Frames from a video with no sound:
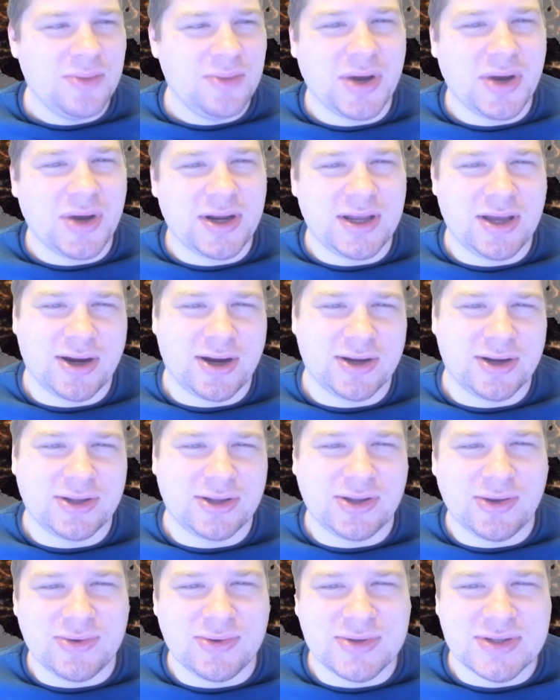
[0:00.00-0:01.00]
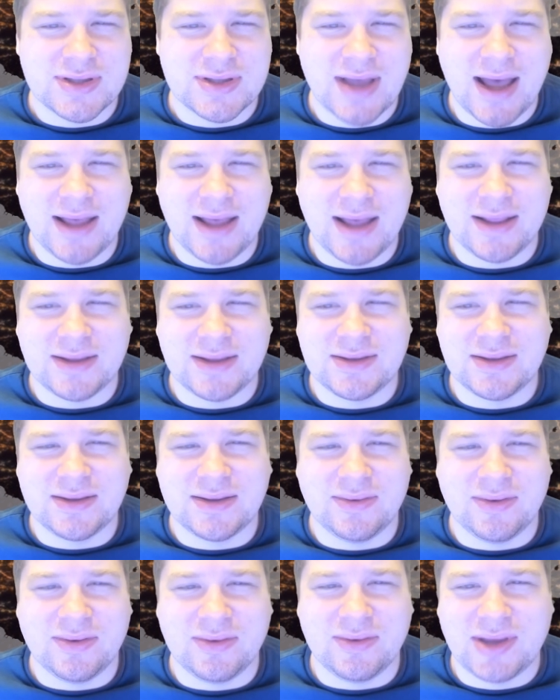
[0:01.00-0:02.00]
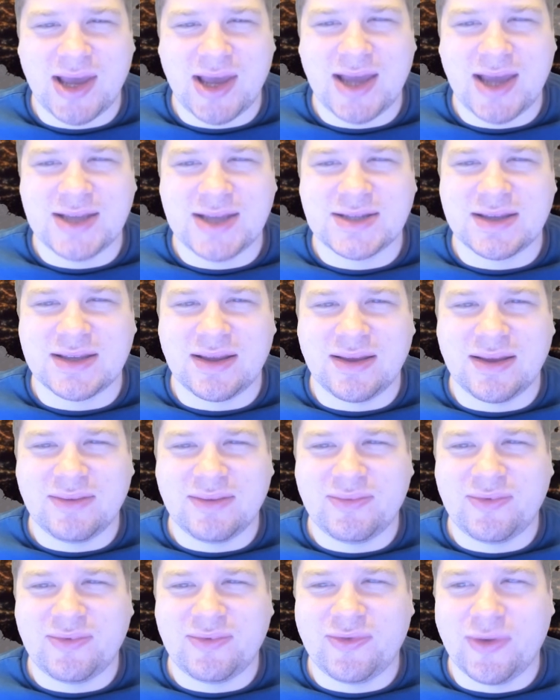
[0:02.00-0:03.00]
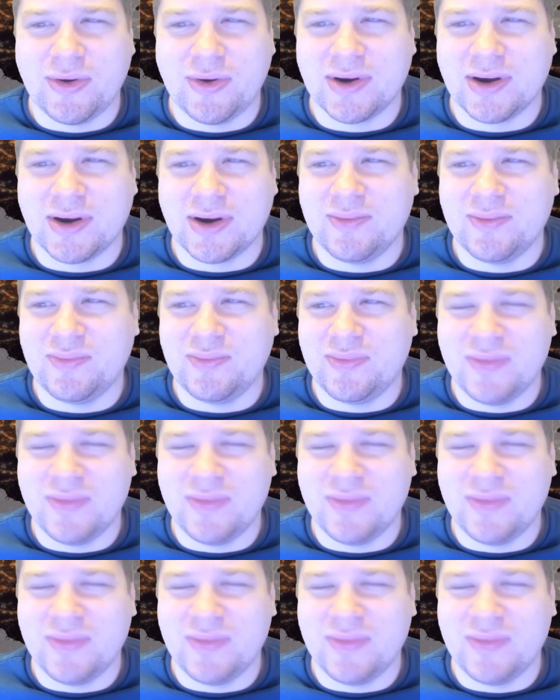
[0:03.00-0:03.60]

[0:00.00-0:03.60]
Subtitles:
But he argues that case for